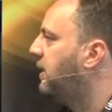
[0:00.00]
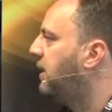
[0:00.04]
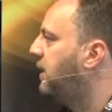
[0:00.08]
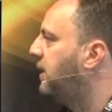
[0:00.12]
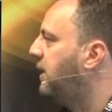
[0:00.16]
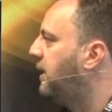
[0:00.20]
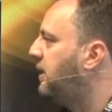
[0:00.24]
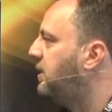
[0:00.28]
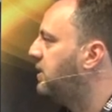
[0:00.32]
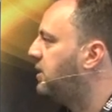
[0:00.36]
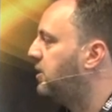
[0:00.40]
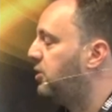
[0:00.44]

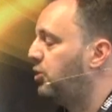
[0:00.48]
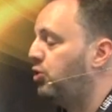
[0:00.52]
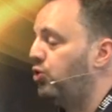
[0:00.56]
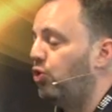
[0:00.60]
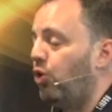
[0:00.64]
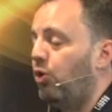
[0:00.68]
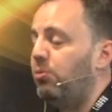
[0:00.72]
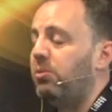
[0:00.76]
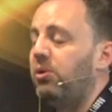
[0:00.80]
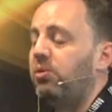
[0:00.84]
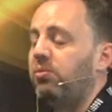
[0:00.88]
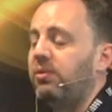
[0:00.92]
into the
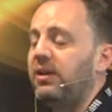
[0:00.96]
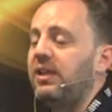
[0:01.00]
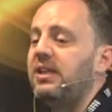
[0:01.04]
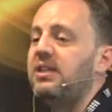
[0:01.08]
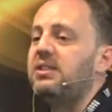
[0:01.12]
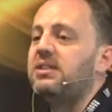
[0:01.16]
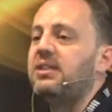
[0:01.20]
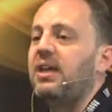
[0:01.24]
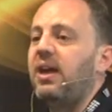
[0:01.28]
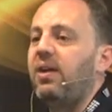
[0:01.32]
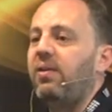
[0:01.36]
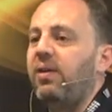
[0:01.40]
normal
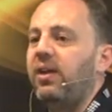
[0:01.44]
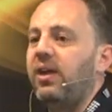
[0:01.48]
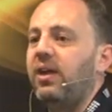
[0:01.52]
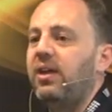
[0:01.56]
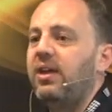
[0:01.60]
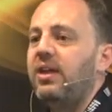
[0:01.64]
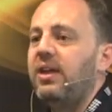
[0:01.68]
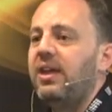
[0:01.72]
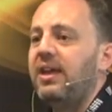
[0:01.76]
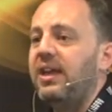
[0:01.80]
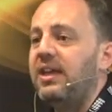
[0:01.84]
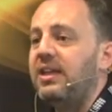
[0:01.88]
release area.
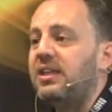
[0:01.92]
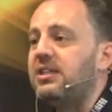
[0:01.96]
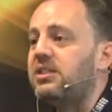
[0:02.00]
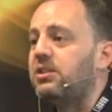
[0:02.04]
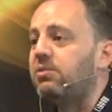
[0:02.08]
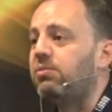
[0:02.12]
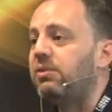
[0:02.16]
It is a